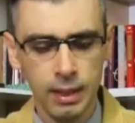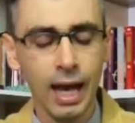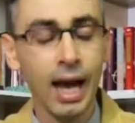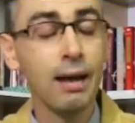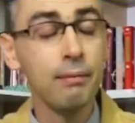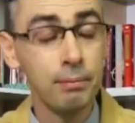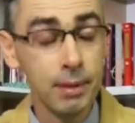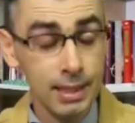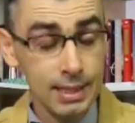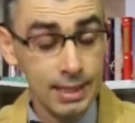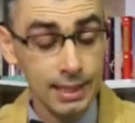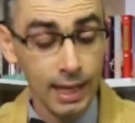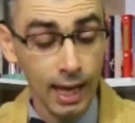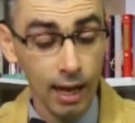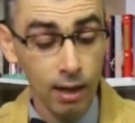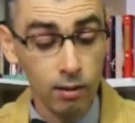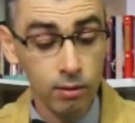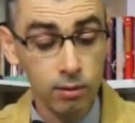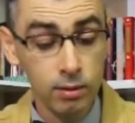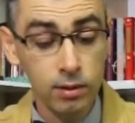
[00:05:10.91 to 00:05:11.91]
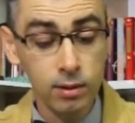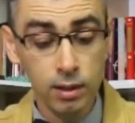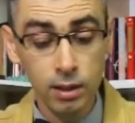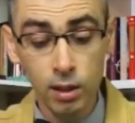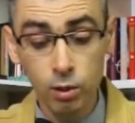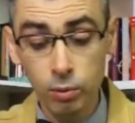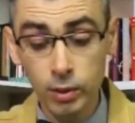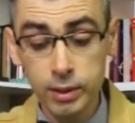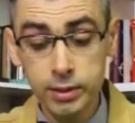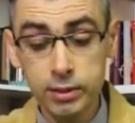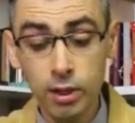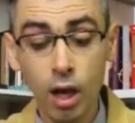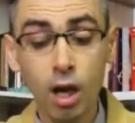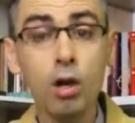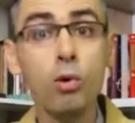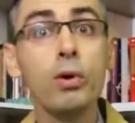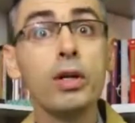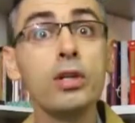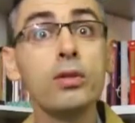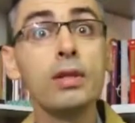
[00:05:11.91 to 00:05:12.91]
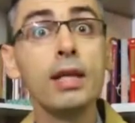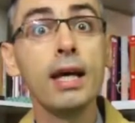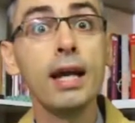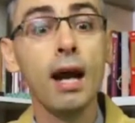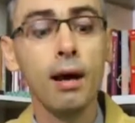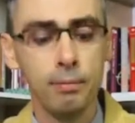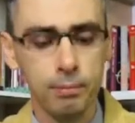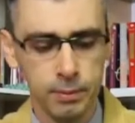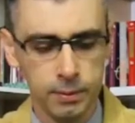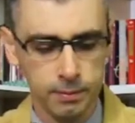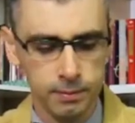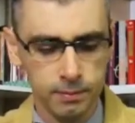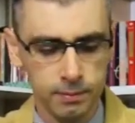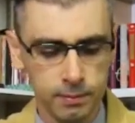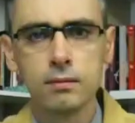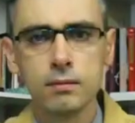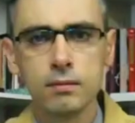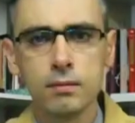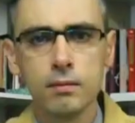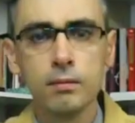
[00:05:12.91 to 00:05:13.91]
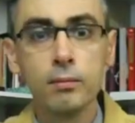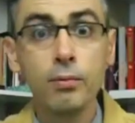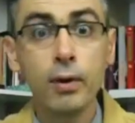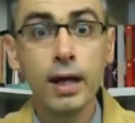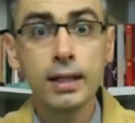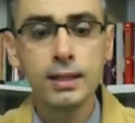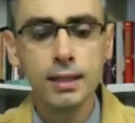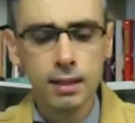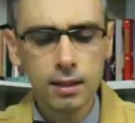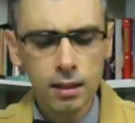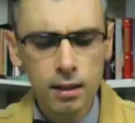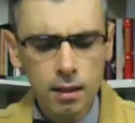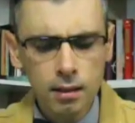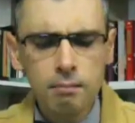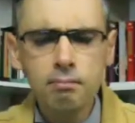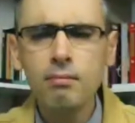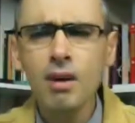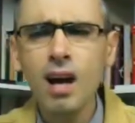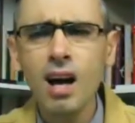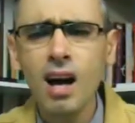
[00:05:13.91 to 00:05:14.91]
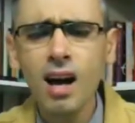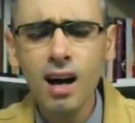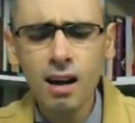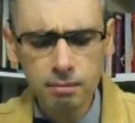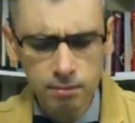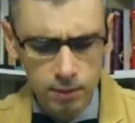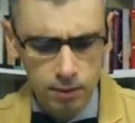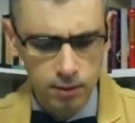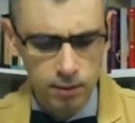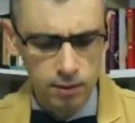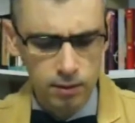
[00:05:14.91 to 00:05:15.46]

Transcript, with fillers: I'm busy now. We'll talk when you get up. Brandon, Mom.